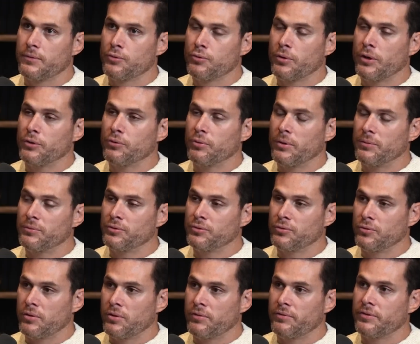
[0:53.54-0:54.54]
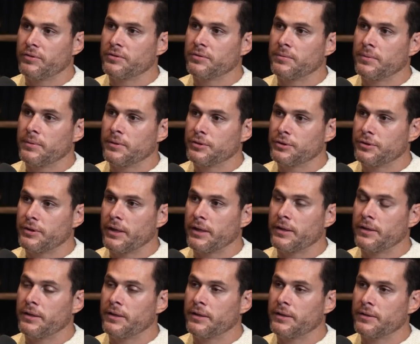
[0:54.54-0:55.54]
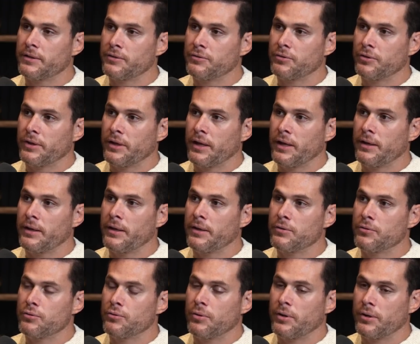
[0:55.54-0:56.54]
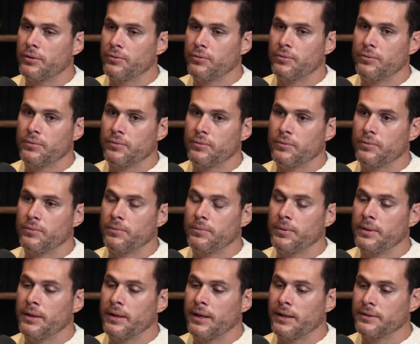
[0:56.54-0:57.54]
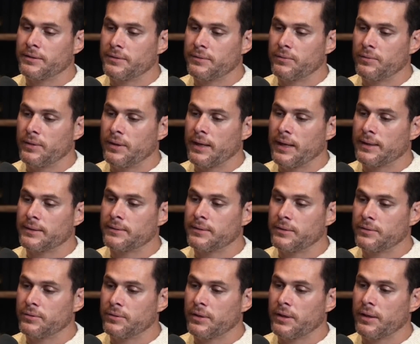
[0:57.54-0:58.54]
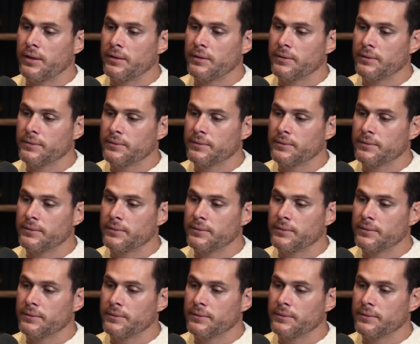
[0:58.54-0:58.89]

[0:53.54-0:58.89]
Try to absorb as much technique as you can and try to be as relaxed as you can.